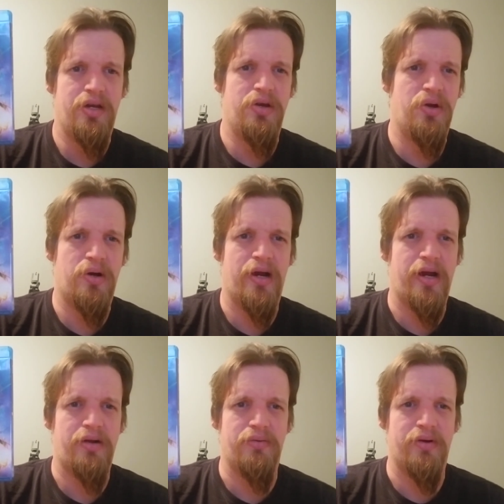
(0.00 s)

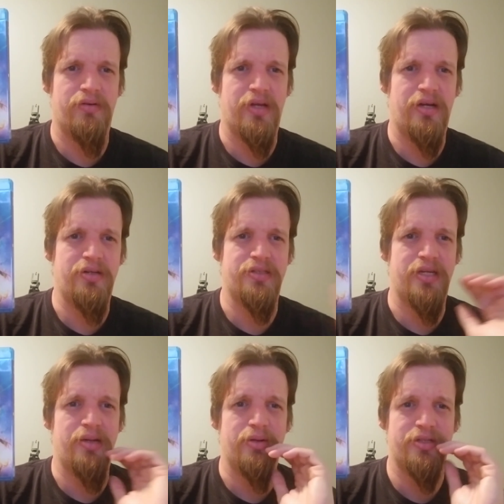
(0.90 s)
Narak or whatever the hell his
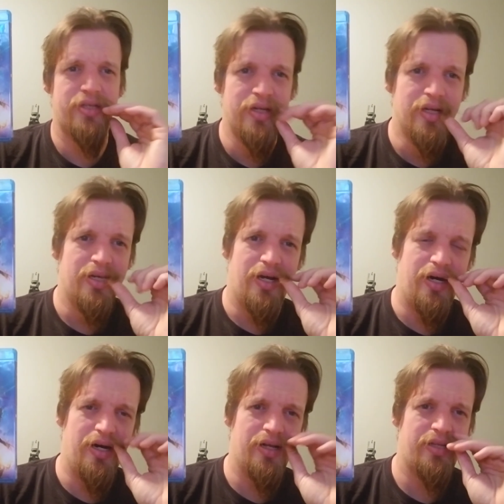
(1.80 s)
name is.
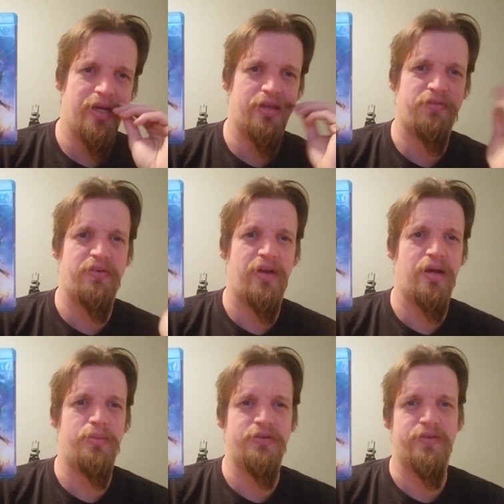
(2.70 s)
Uh, yeah, the
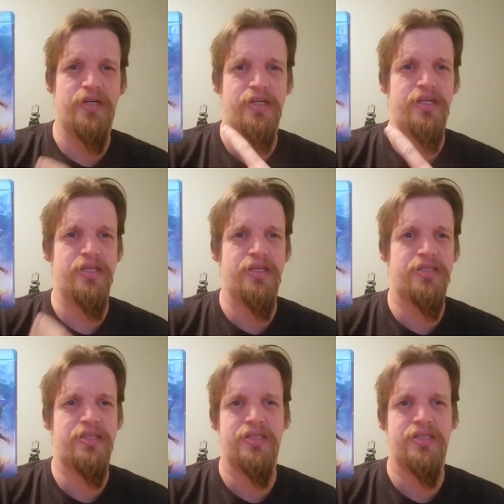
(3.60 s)
forgettable villain in this.